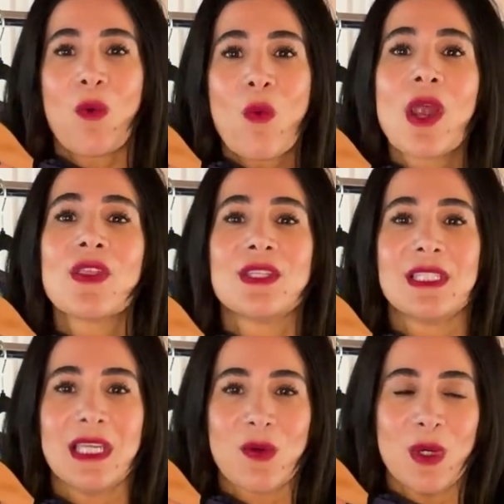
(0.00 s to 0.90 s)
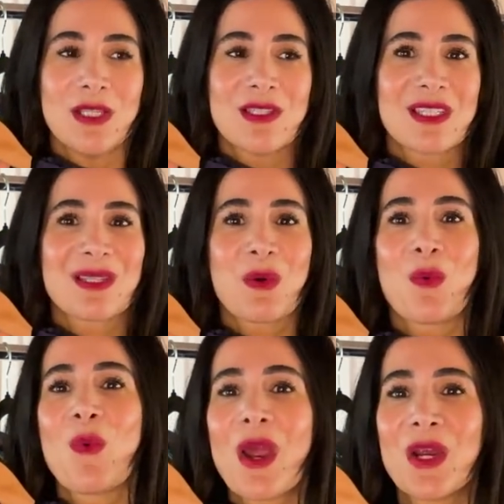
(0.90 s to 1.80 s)
wear the sequins,
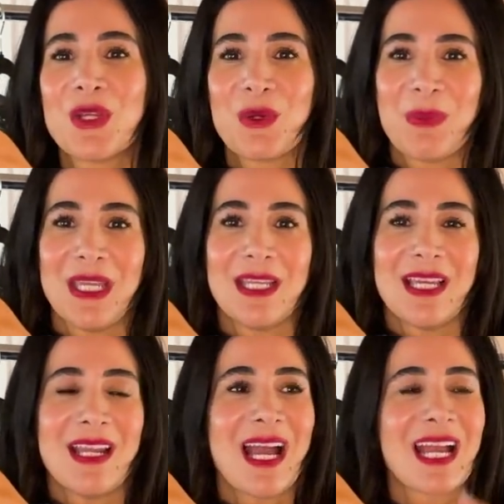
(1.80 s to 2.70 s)
wear your beaded